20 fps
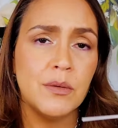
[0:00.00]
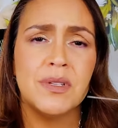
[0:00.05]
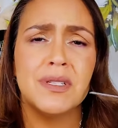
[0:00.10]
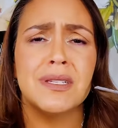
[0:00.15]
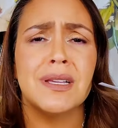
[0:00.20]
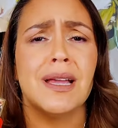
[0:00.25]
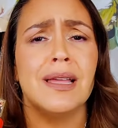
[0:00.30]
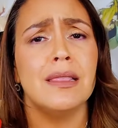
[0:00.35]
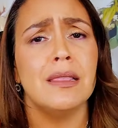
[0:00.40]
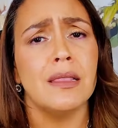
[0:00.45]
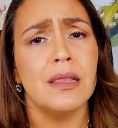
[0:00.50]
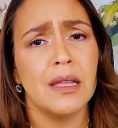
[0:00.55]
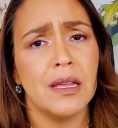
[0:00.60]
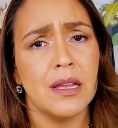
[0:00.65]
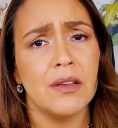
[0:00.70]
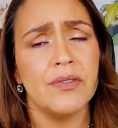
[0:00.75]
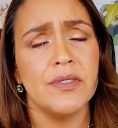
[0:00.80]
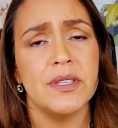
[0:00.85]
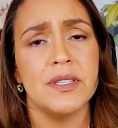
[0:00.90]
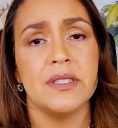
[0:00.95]
which I
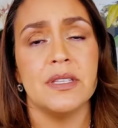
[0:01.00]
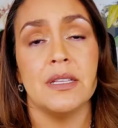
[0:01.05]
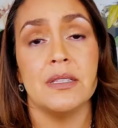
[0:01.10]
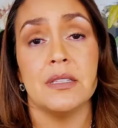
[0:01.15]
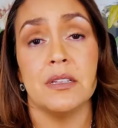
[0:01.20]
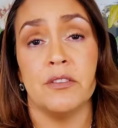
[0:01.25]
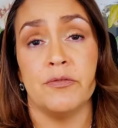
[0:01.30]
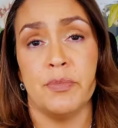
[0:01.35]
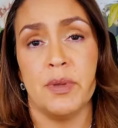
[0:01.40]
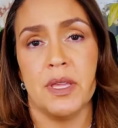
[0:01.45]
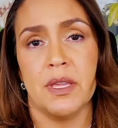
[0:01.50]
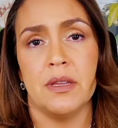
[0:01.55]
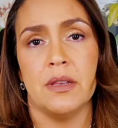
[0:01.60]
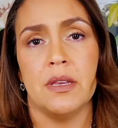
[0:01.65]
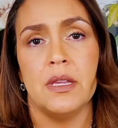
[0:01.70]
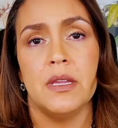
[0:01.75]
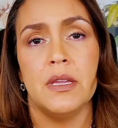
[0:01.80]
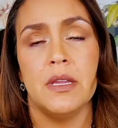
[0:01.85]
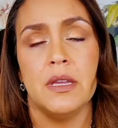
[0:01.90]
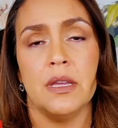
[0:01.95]
love the scent of
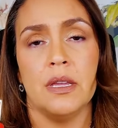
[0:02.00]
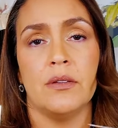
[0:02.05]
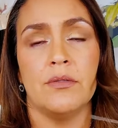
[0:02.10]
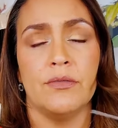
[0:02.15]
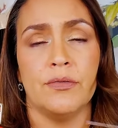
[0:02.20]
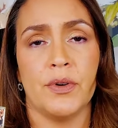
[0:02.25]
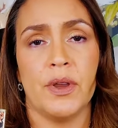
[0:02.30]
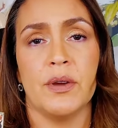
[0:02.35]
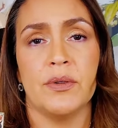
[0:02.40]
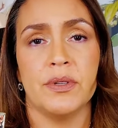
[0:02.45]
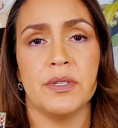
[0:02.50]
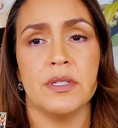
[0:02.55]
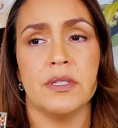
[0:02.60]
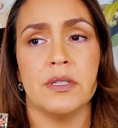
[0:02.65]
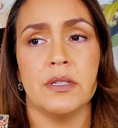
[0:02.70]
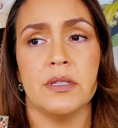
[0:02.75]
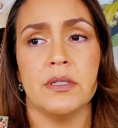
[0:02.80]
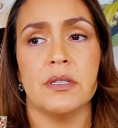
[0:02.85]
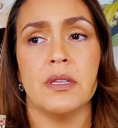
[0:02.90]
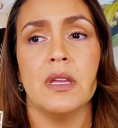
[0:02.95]
peony in
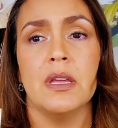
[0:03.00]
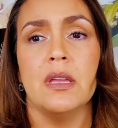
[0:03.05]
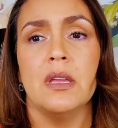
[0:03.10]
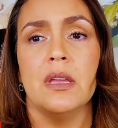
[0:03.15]
fragrances.